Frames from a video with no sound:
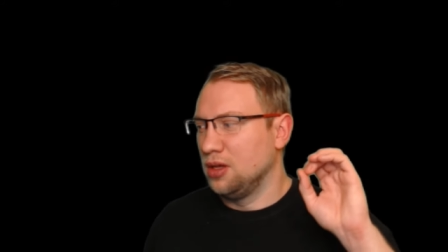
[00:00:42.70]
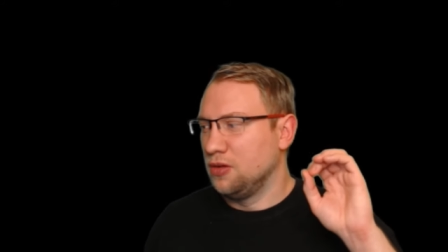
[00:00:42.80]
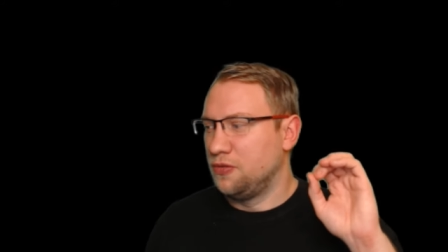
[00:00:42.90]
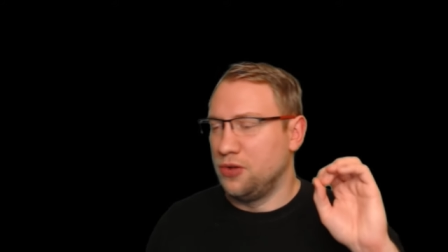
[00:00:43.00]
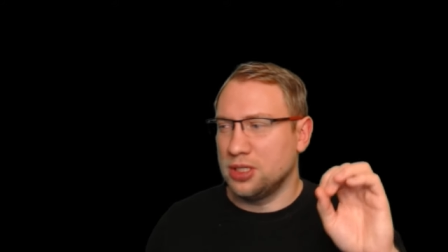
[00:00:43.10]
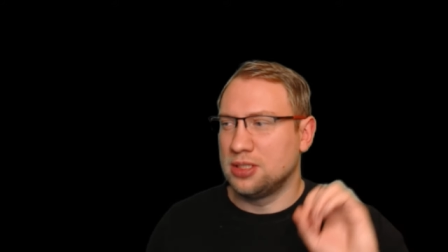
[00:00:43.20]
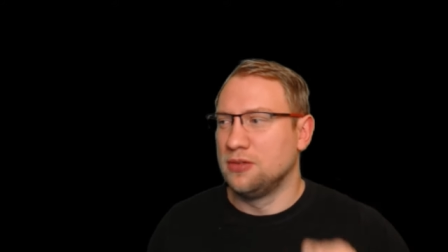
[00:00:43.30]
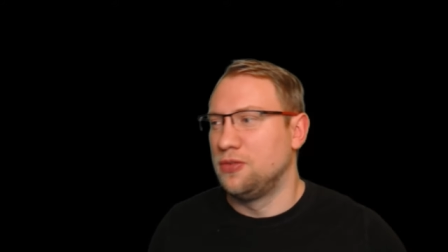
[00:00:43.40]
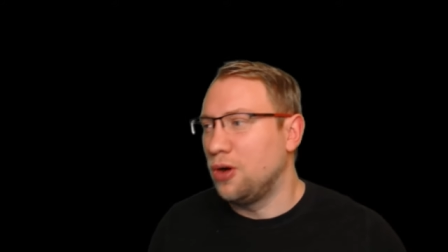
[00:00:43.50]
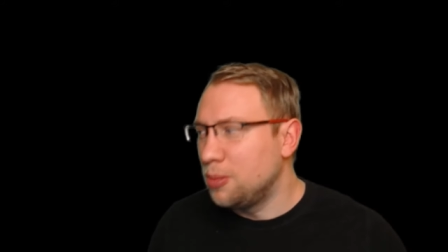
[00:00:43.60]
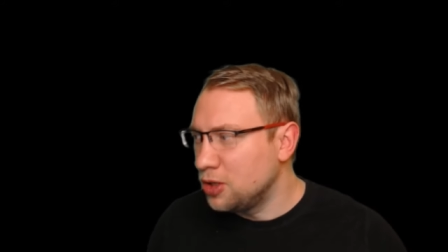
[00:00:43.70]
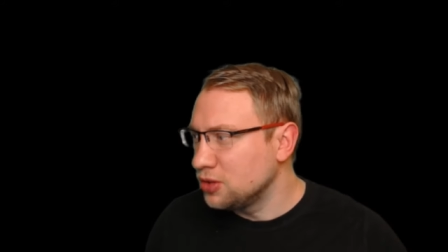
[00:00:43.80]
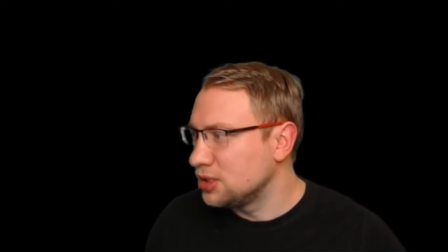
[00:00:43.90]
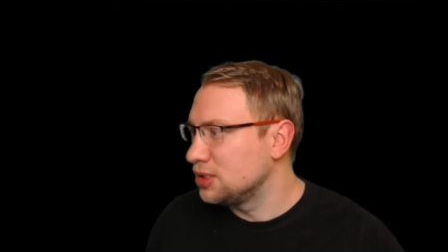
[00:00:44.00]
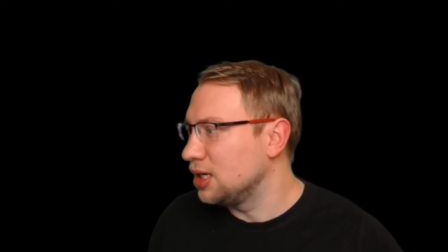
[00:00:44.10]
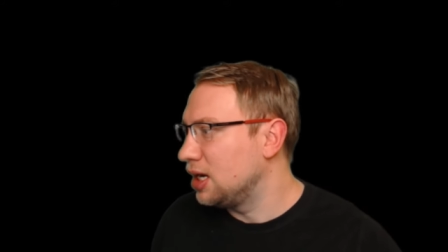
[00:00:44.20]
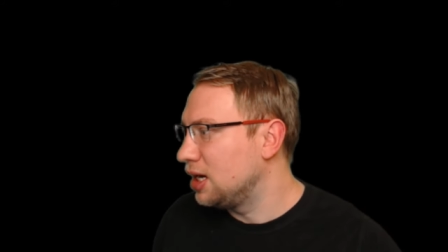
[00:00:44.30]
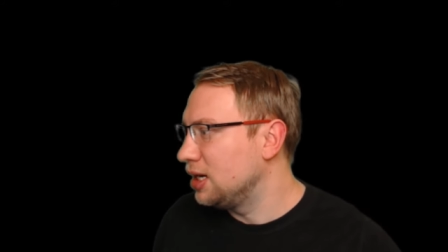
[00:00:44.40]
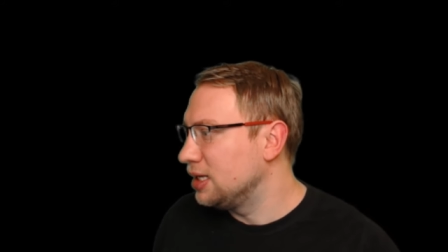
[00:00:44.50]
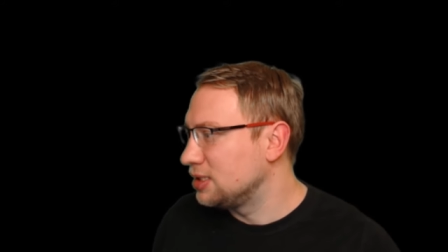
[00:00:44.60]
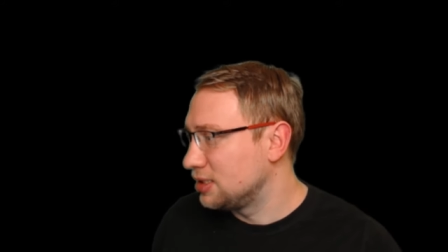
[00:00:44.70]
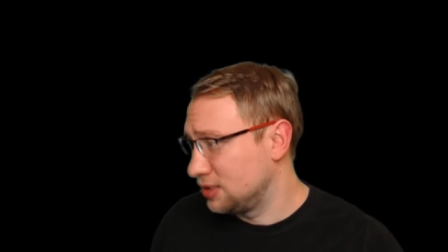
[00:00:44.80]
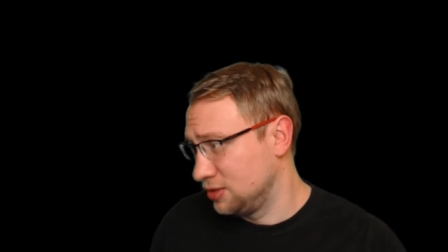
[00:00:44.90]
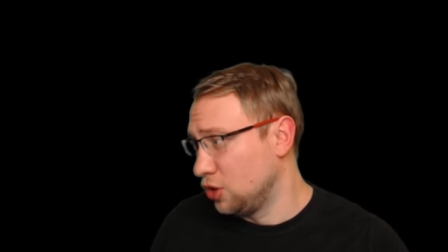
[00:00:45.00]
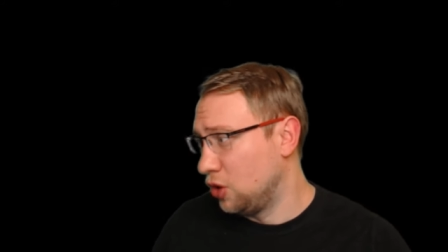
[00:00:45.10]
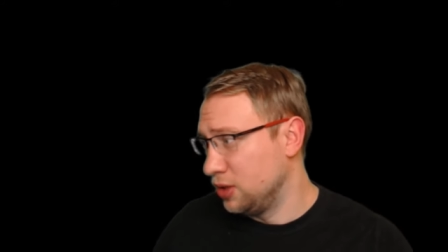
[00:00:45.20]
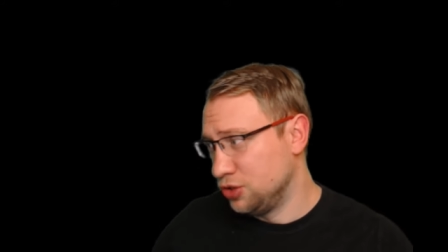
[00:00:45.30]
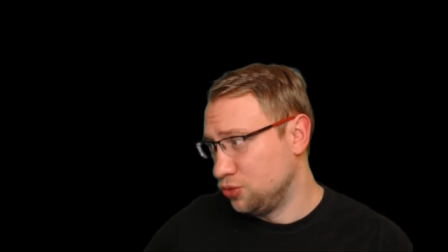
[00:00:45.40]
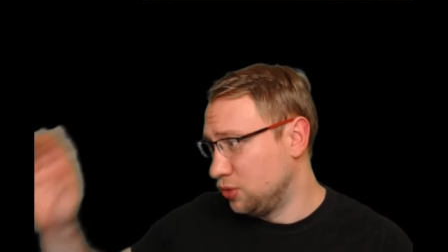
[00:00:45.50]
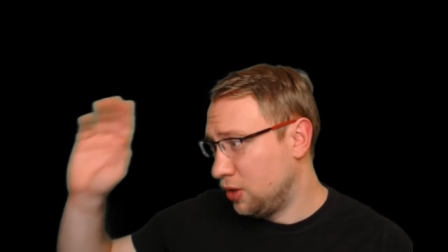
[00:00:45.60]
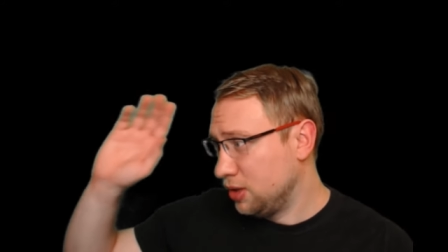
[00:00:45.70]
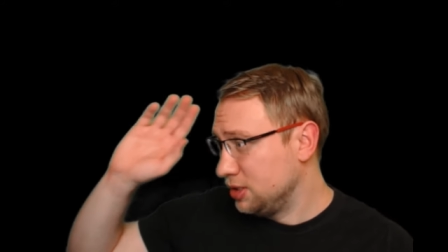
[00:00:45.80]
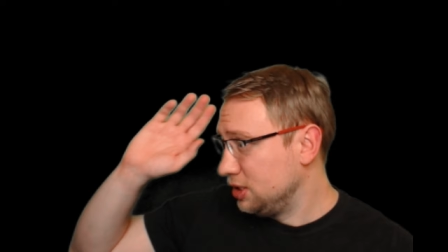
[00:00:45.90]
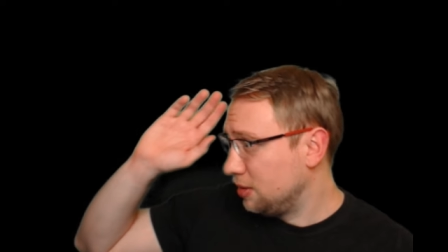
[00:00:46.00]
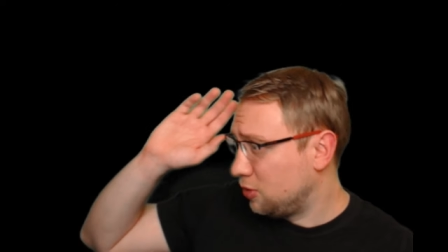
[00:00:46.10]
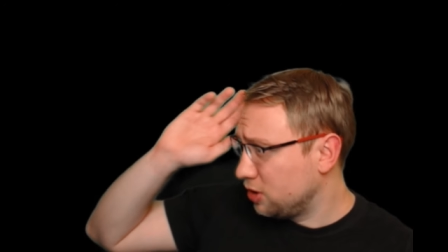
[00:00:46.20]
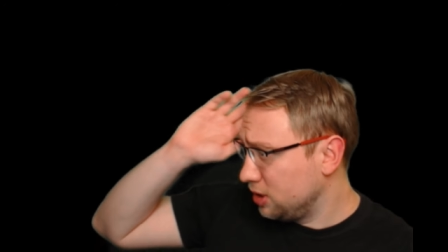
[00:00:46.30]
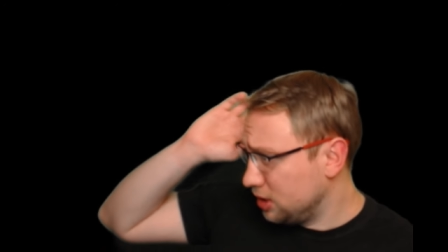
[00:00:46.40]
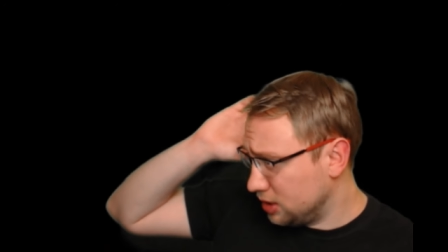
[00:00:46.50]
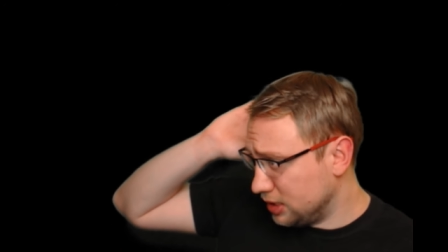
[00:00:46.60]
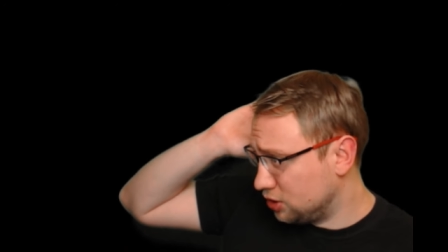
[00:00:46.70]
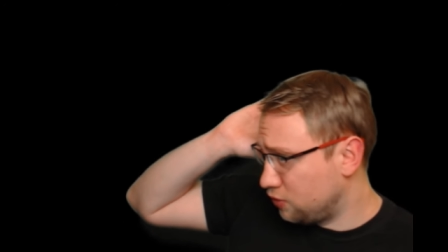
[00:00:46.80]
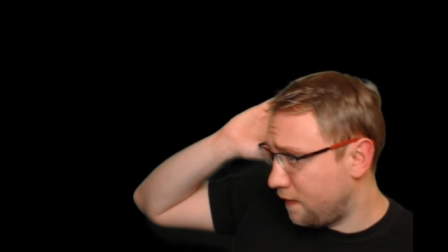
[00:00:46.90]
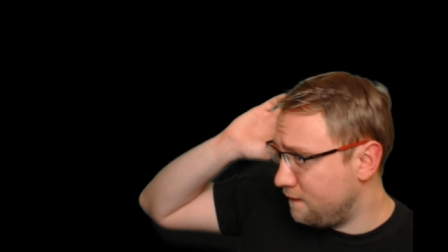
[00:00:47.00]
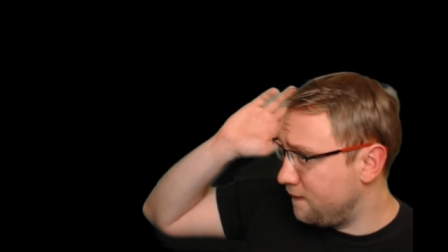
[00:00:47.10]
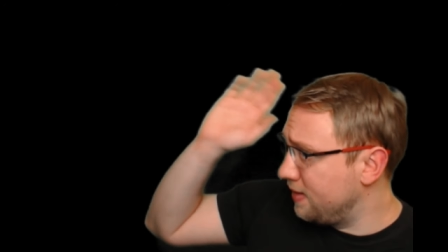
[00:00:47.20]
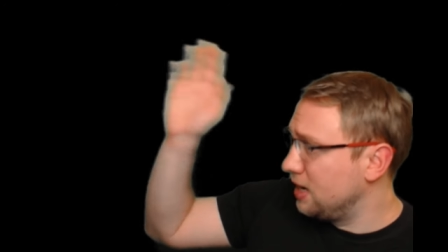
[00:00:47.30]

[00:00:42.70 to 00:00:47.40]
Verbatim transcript: First and foremost, uh, let's go into our T I A Portal here. Let's,